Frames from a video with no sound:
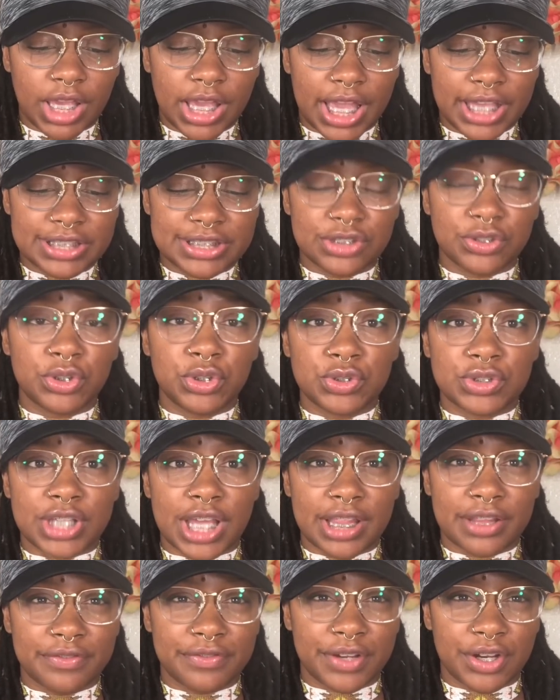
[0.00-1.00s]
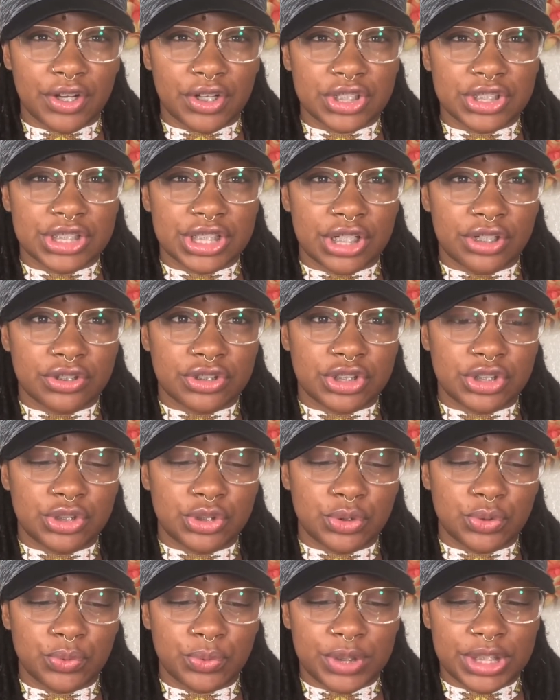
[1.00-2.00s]
I still use aloe vera gel to
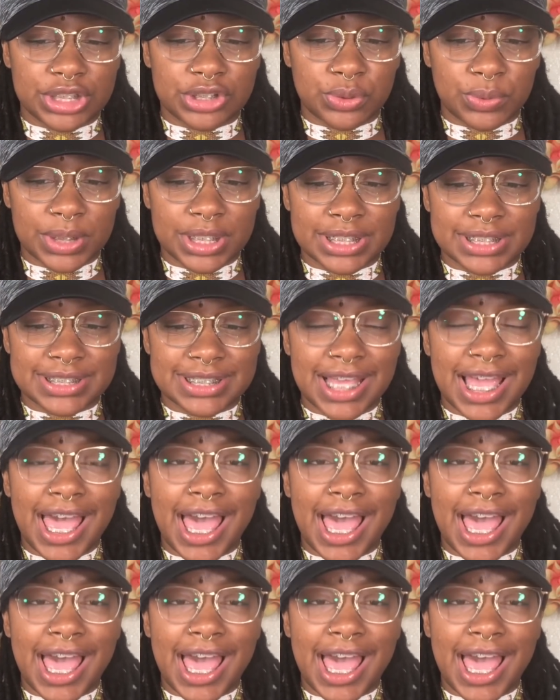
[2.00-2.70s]
do retwist.